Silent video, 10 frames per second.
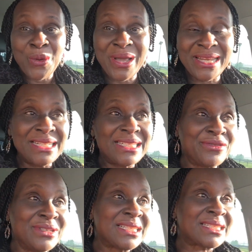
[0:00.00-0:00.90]
we didn't
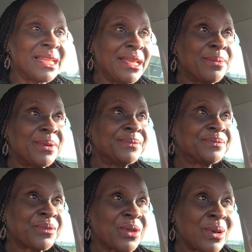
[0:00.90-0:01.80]
even sleep.
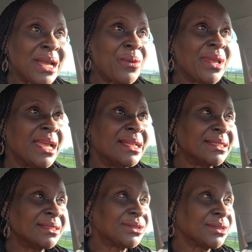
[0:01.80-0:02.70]
Yes. Where are we
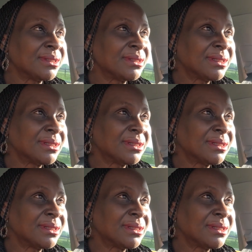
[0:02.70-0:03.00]
heading to?